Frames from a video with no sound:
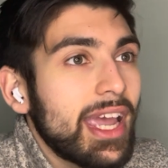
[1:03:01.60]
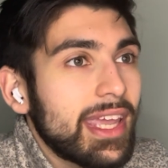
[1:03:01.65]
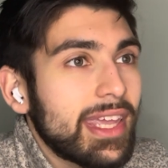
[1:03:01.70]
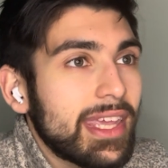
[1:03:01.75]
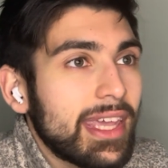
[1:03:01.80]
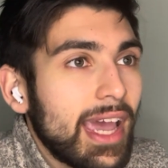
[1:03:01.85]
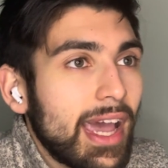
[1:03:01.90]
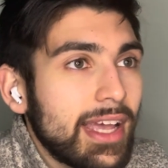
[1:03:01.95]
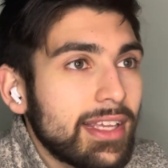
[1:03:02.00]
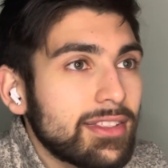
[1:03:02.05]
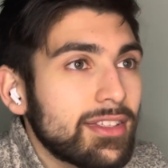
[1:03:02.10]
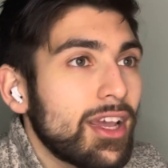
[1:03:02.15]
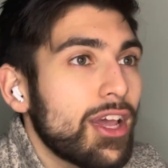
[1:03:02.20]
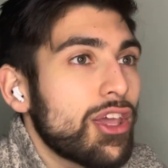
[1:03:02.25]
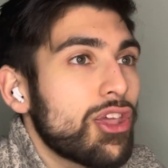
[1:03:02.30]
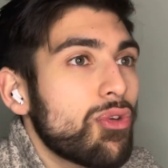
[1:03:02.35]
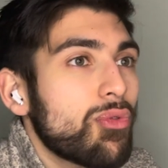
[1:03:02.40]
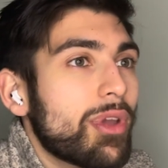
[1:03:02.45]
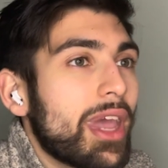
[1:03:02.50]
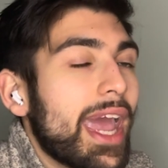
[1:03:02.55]
Yes.
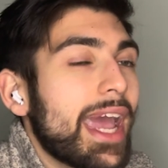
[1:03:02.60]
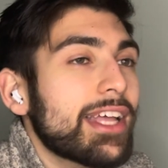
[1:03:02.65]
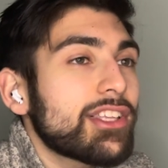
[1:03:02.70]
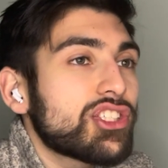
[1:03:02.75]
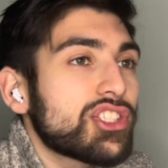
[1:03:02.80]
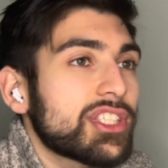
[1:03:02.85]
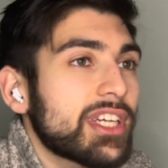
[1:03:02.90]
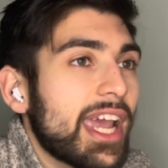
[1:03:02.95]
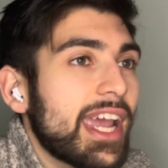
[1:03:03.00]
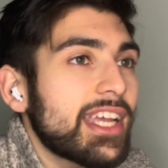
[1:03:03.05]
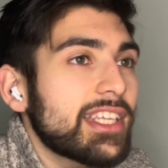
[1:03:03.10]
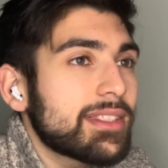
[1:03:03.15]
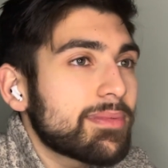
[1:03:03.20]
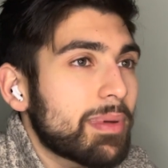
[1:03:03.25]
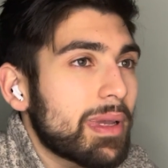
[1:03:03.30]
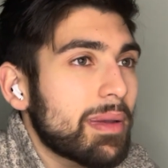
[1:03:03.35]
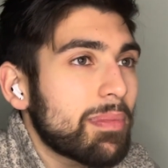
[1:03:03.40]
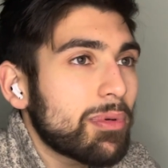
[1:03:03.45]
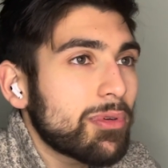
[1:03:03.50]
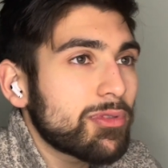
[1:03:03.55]
You can't change
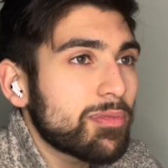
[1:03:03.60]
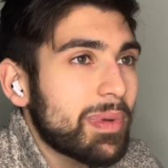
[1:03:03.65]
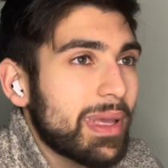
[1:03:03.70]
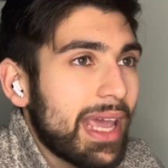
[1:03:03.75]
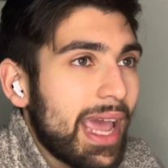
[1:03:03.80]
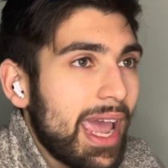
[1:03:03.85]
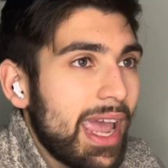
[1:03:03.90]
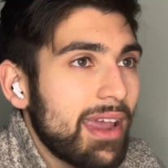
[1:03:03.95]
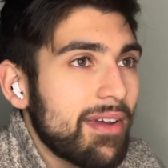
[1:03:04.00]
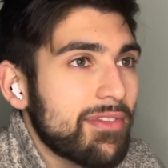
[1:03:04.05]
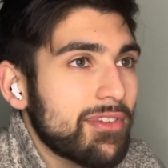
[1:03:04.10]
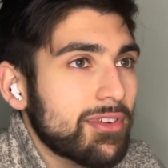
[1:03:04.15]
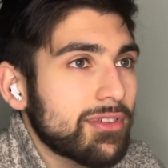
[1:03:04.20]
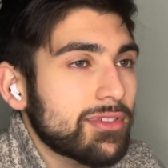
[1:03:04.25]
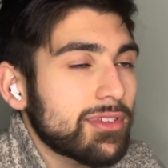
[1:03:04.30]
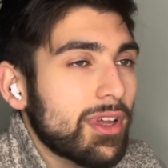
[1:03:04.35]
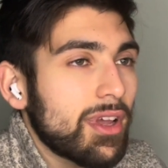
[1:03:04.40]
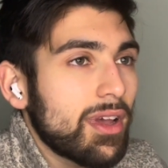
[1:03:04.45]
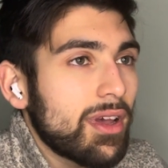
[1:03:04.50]
people's behaviors